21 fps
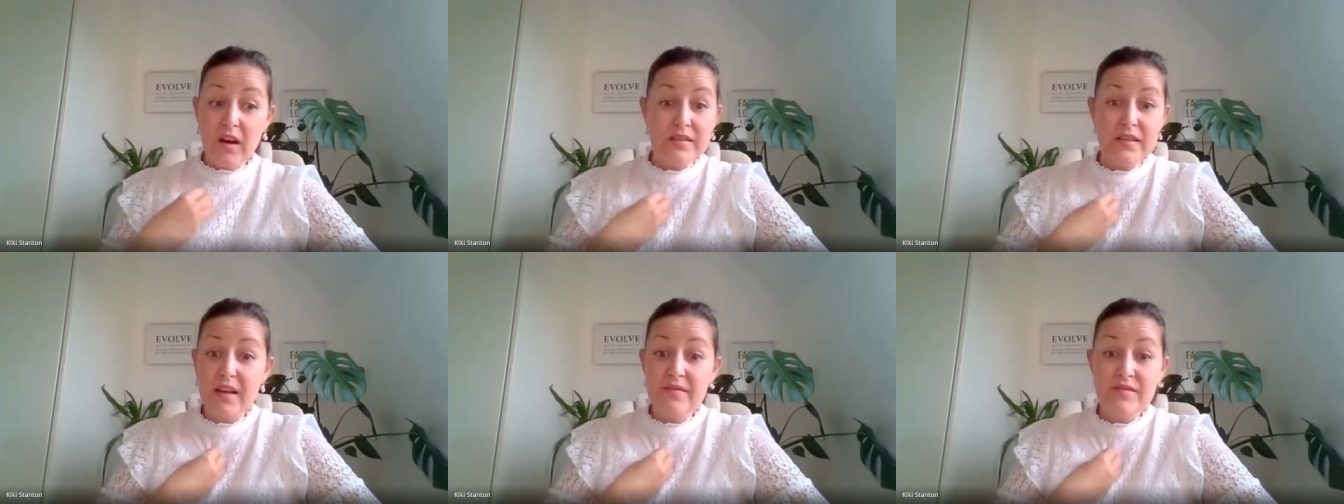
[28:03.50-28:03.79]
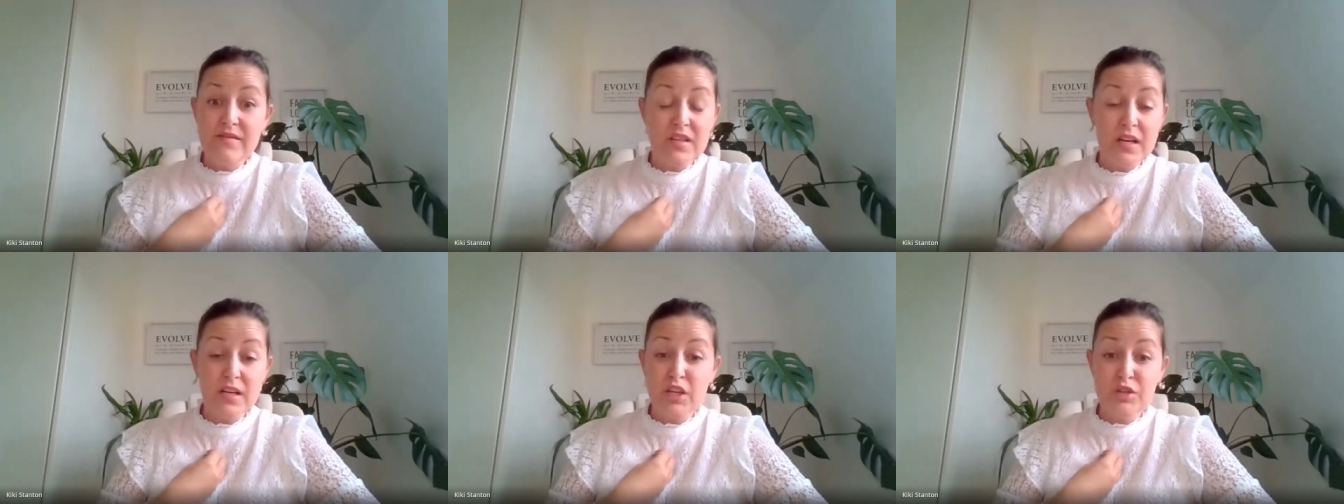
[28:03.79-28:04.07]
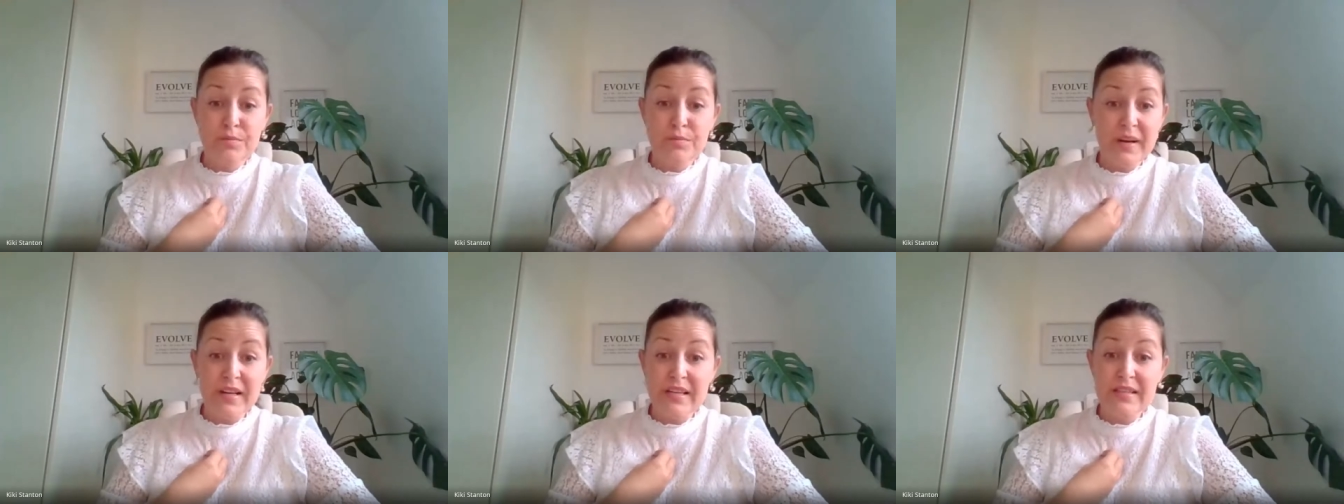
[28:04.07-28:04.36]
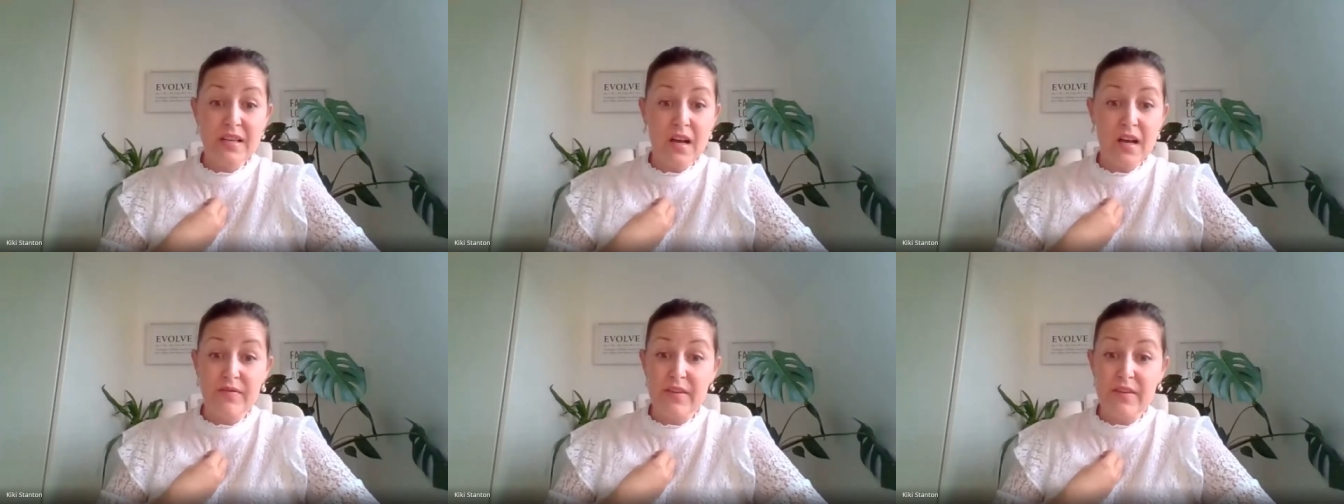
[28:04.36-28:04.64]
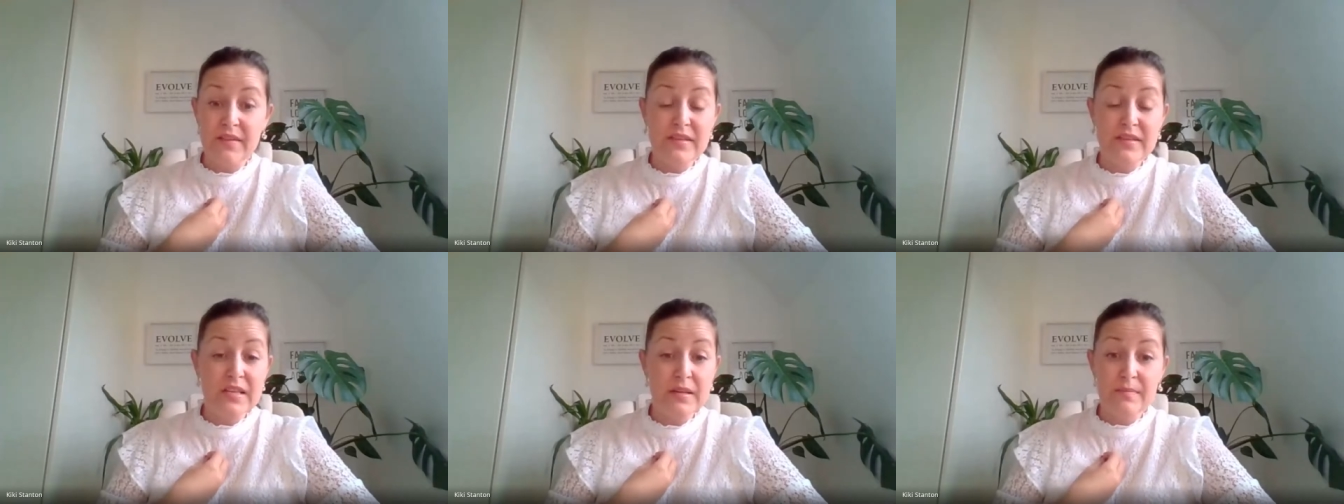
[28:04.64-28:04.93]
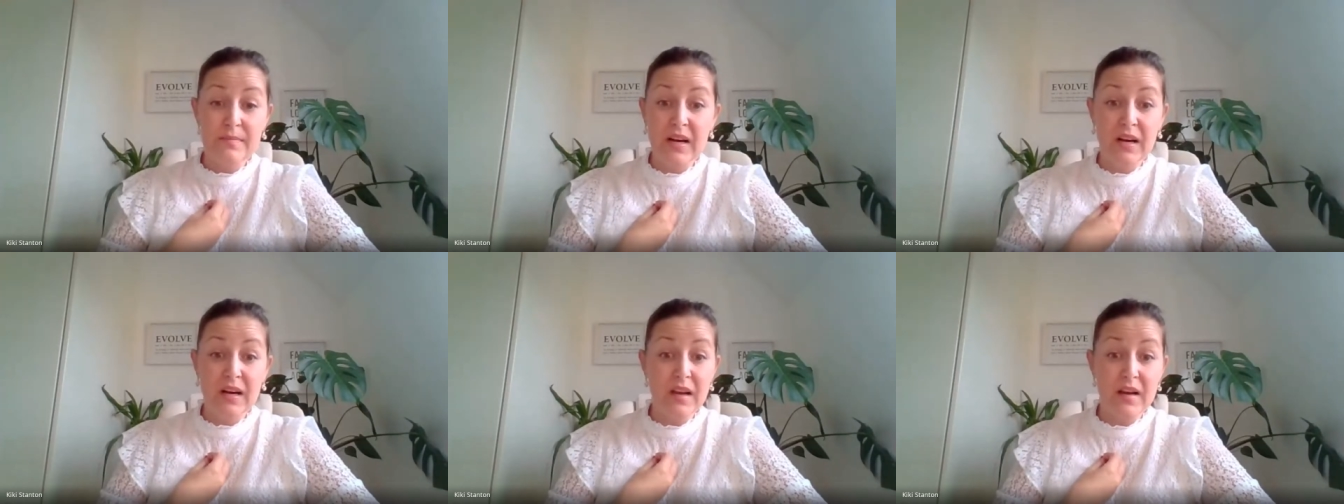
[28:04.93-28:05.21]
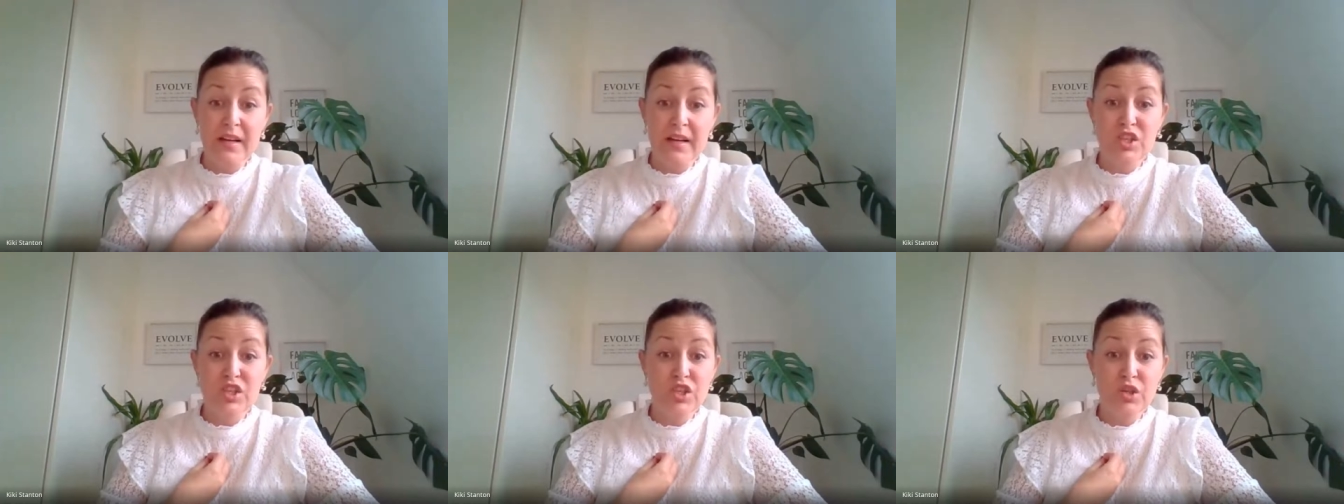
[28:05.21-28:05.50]
because I've done it myself and I've seen
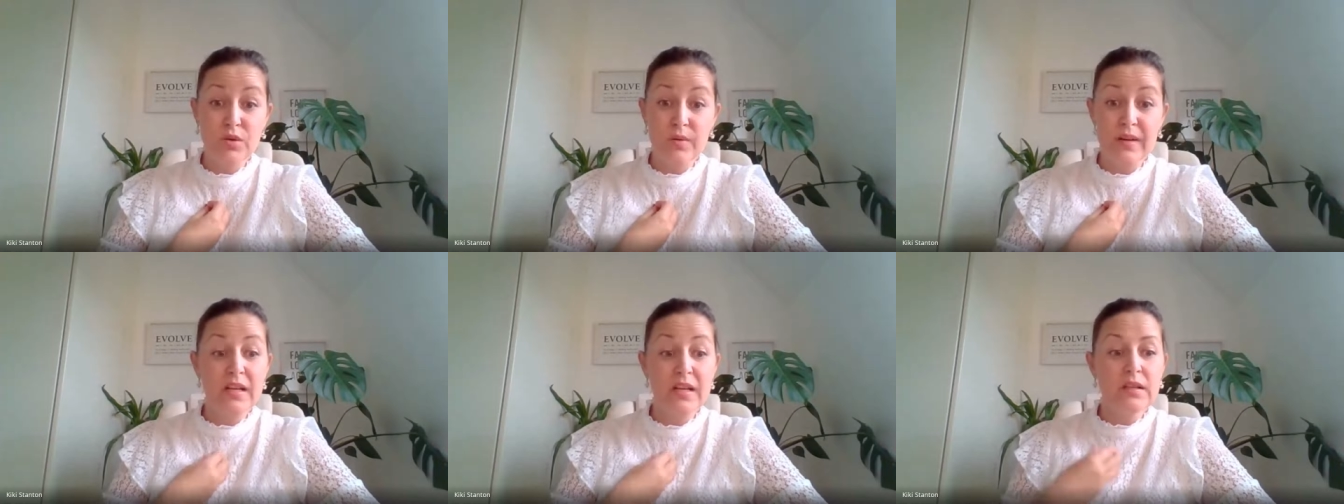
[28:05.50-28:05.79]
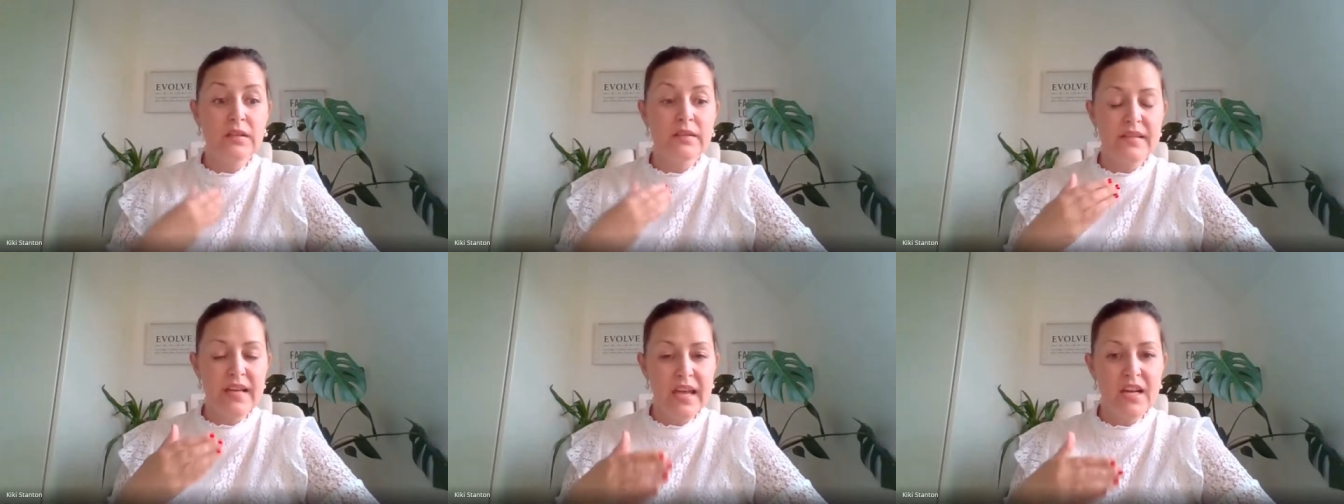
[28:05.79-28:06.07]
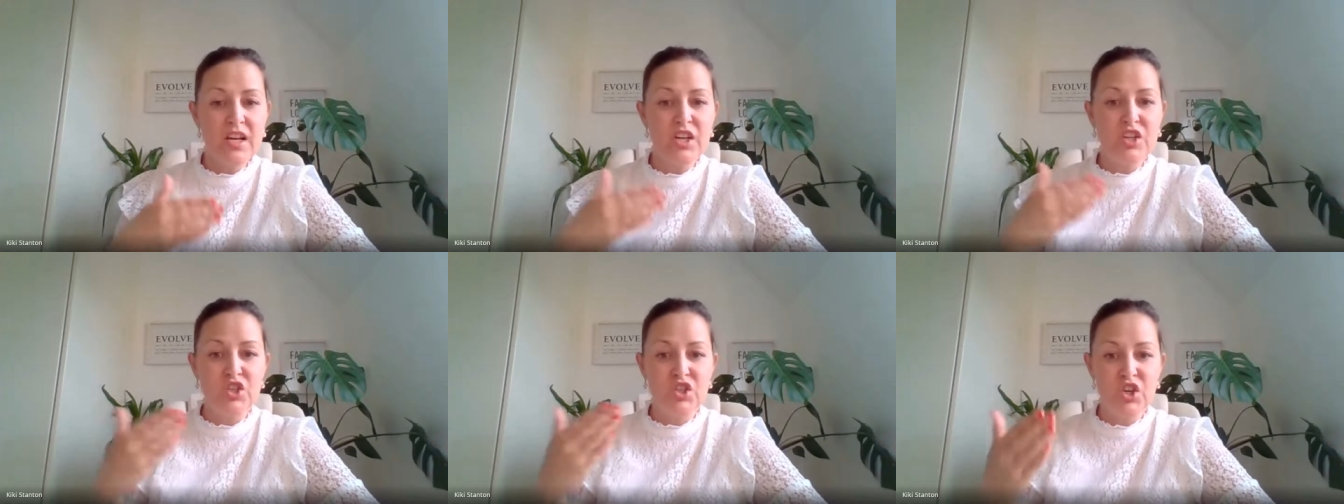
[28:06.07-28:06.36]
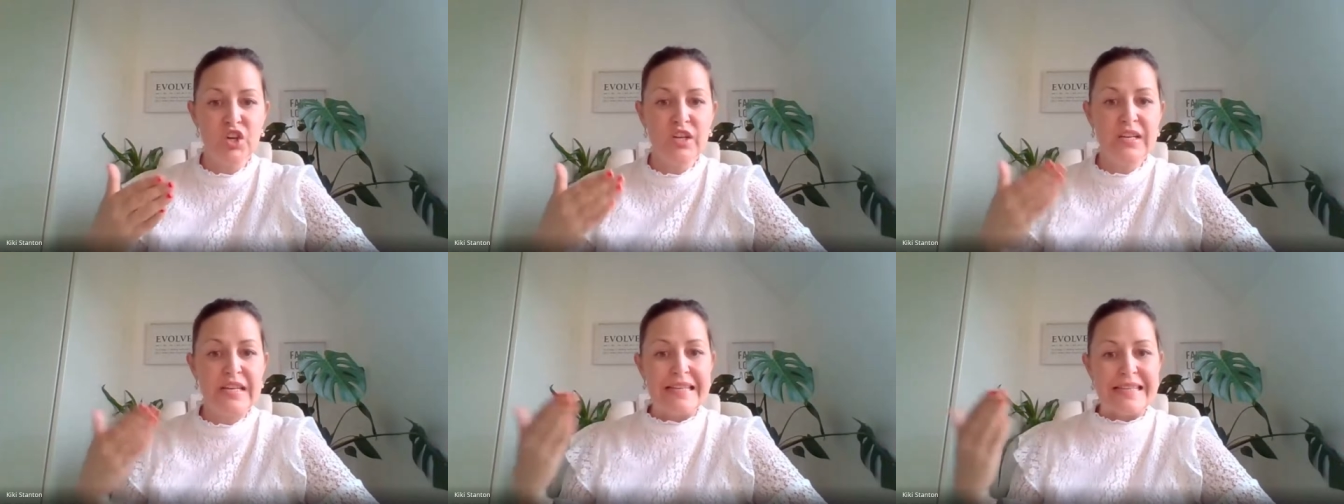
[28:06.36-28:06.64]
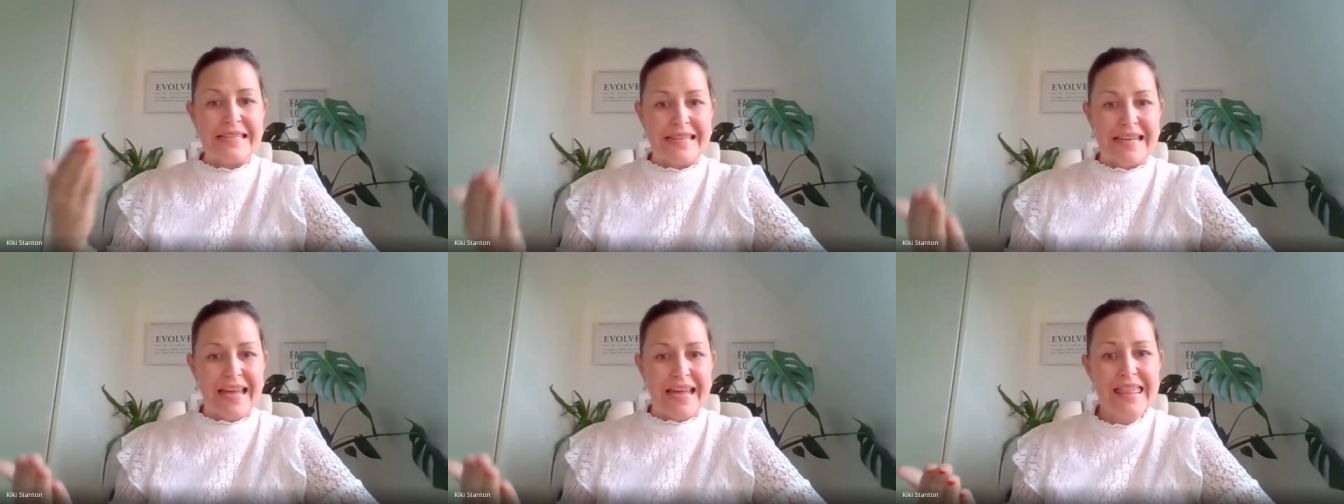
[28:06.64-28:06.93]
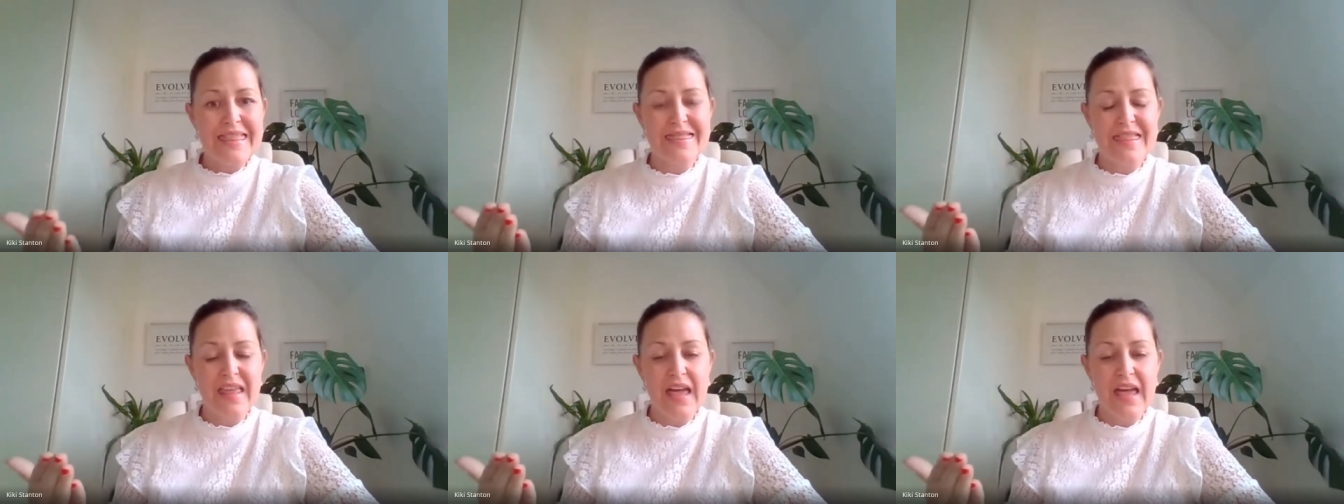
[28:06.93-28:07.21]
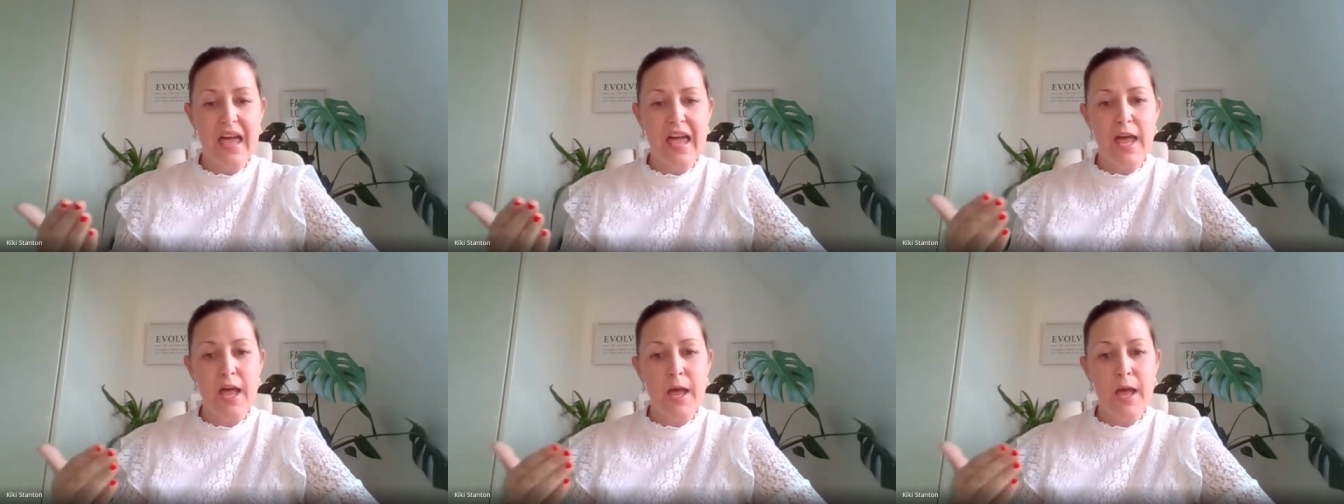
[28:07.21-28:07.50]
my clients do it. It'll take a journey to get
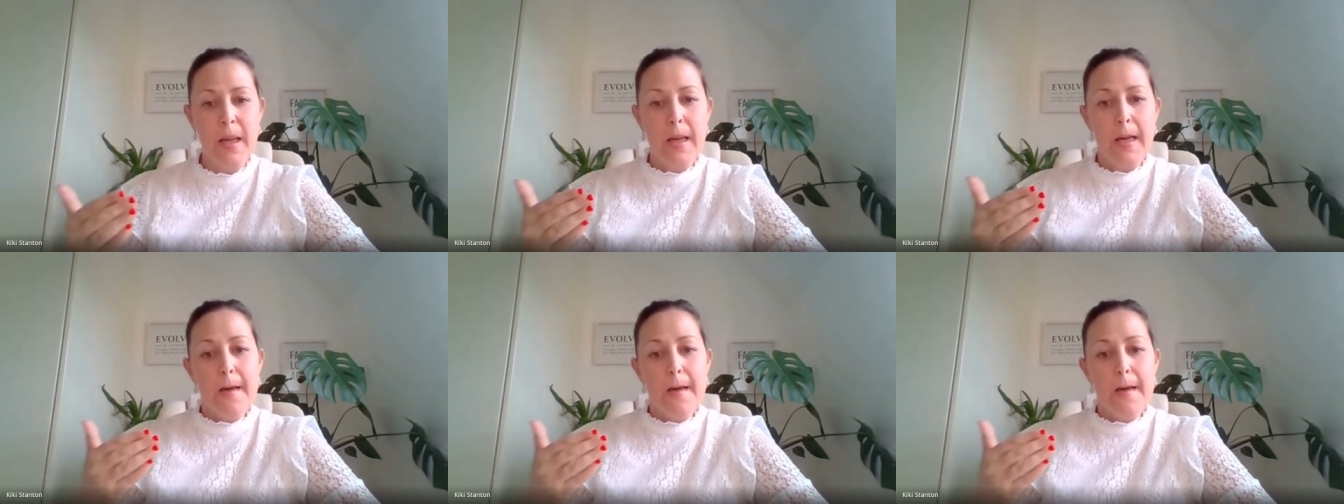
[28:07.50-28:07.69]
there,